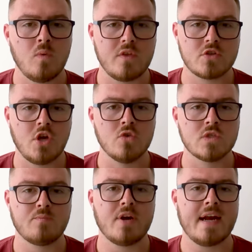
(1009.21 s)
with your toes
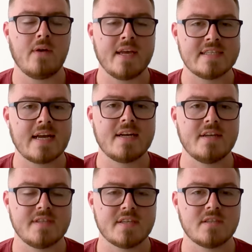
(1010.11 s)
spread out exactly
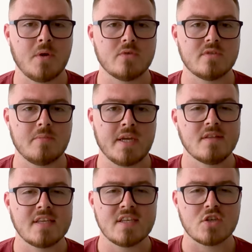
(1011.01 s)
as they're supposed to be.
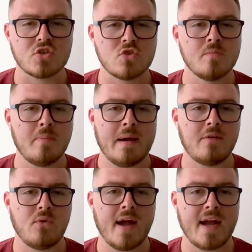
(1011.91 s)
This is a super
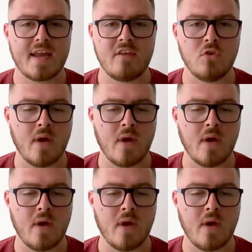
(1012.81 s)
powerful hack if you